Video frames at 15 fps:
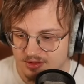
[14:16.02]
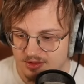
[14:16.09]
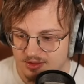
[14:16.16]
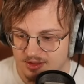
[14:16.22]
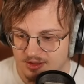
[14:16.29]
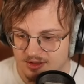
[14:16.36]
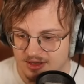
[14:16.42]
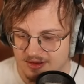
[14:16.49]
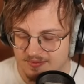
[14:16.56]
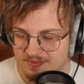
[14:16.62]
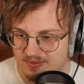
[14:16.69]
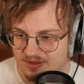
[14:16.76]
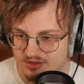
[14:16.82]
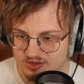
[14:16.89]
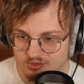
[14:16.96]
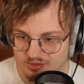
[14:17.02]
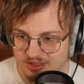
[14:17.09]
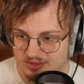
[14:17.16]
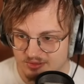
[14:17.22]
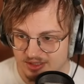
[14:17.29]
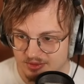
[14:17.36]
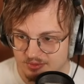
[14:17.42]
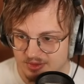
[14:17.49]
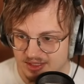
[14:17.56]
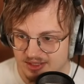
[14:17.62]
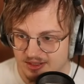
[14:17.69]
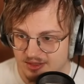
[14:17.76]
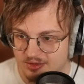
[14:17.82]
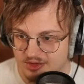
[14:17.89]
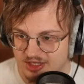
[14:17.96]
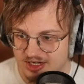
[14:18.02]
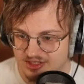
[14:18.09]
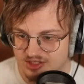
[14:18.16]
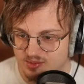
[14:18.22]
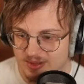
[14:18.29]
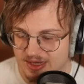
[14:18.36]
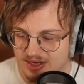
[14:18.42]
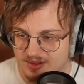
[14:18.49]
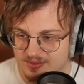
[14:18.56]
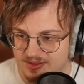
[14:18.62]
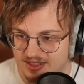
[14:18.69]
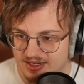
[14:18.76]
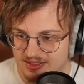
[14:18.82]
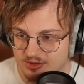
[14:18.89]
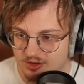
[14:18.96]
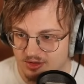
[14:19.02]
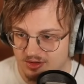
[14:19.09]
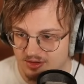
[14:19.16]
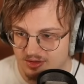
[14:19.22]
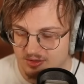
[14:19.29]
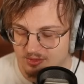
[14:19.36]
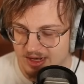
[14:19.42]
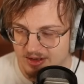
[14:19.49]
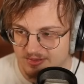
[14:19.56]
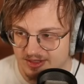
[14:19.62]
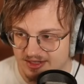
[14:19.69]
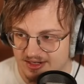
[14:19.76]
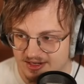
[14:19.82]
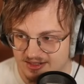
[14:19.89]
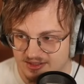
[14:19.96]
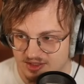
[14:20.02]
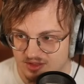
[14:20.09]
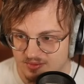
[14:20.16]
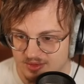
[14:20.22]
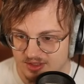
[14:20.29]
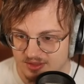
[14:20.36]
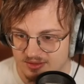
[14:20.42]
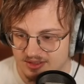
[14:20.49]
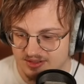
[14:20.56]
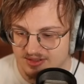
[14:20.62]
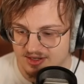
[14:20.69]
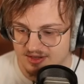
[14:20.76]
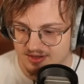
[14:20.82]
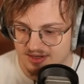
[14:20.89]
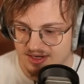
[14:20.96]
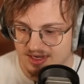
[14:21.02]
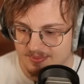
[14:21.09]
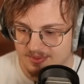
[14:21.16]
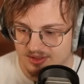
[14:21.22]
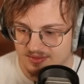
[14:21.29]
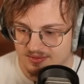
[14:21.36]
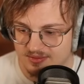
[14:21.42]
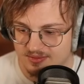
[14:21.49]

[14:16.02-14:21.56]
All right, there's a really, really, really low chance that Spidops dies or Araquanid dies here, but it's not going to happen.